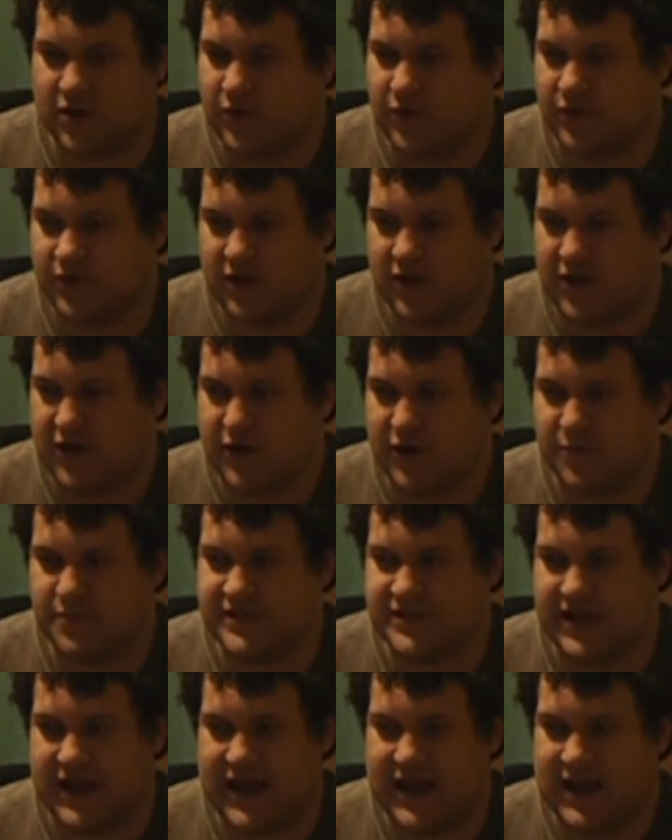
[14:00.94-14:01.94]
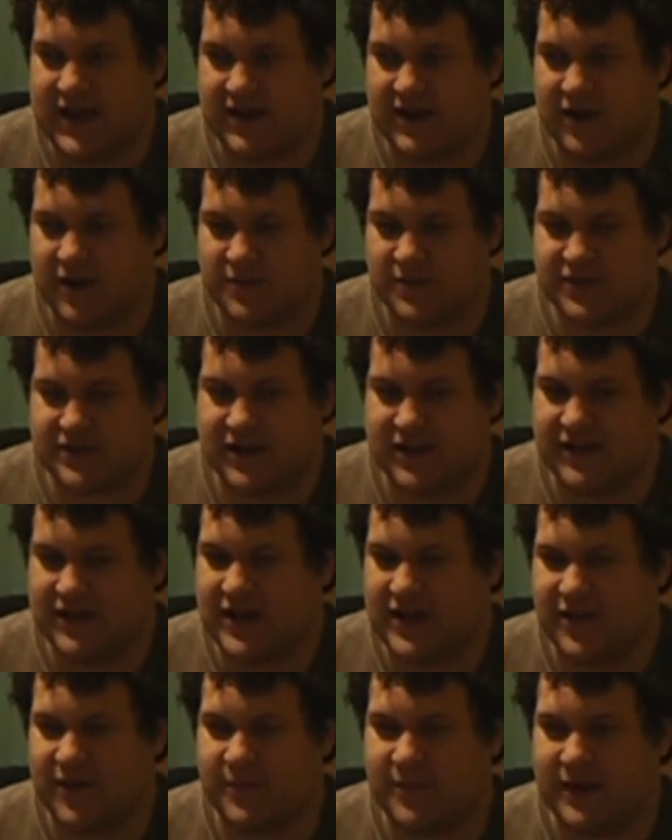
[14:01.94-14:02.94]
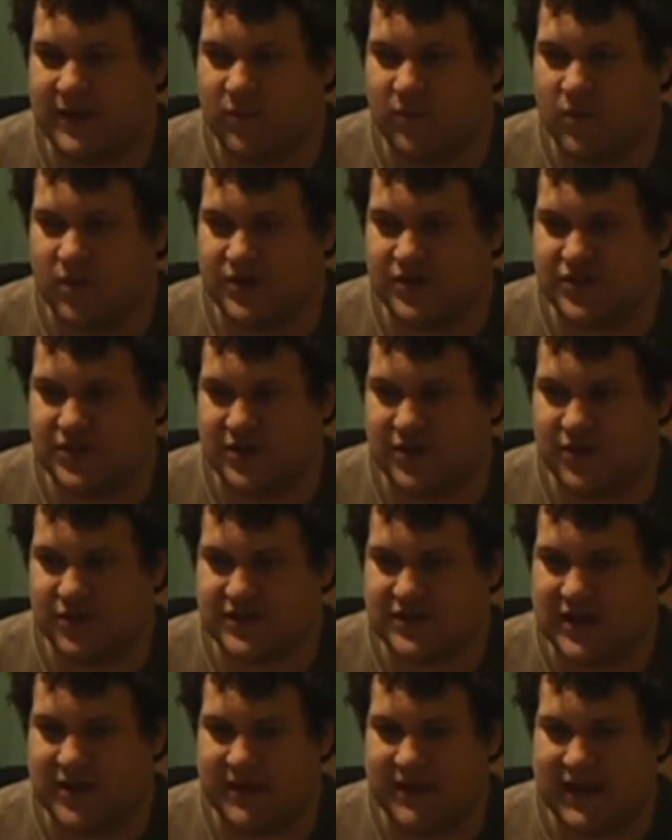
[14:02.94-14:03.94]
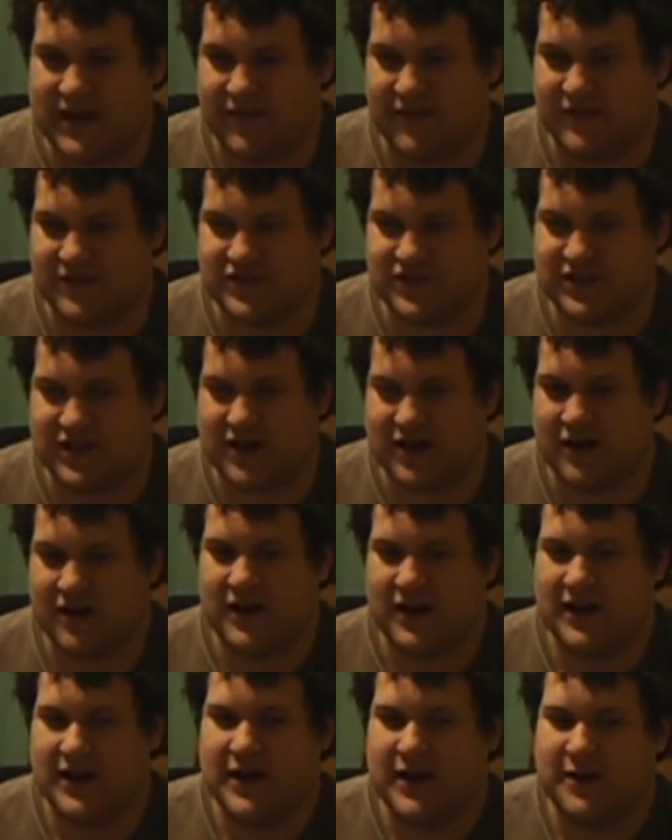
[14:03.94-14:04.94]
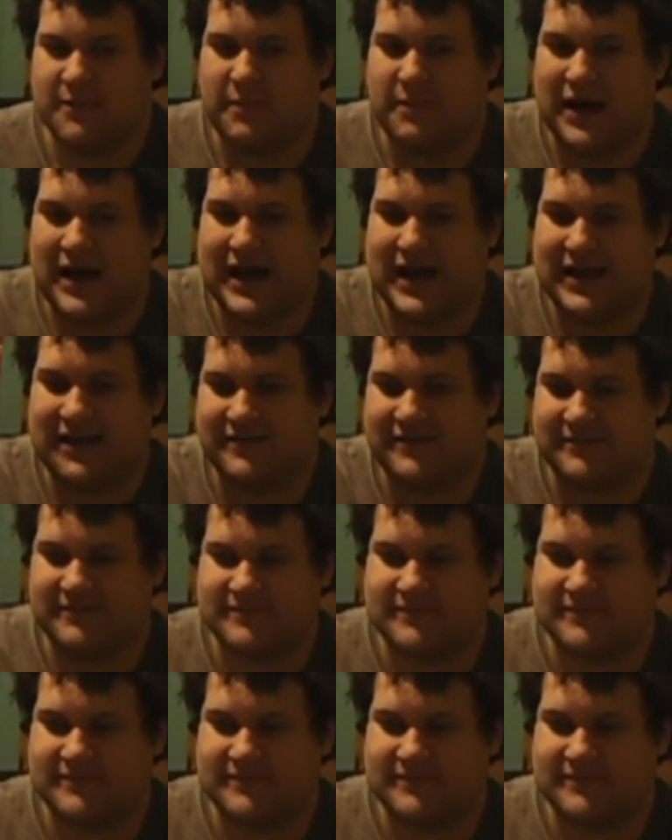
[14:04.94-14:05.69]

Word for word: Golden Globes, and almost all the other big award shows coming out this year. Bye!